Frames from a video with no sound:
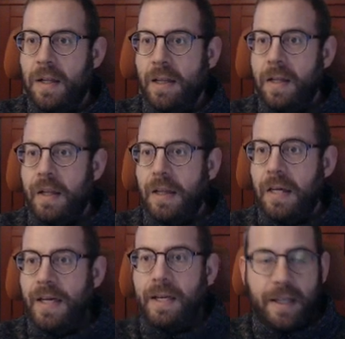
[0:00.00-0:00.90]

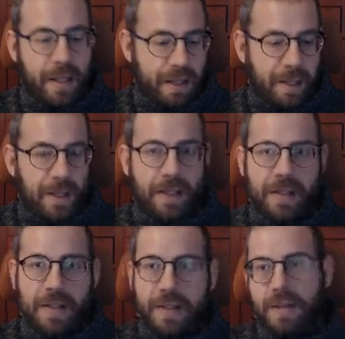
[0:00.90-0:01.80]
like
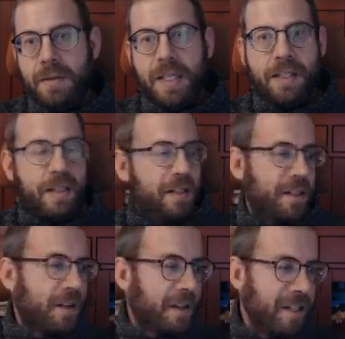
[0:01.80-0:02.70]
this. This is
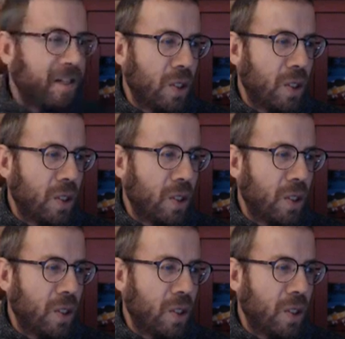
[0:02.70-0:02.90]
starting to look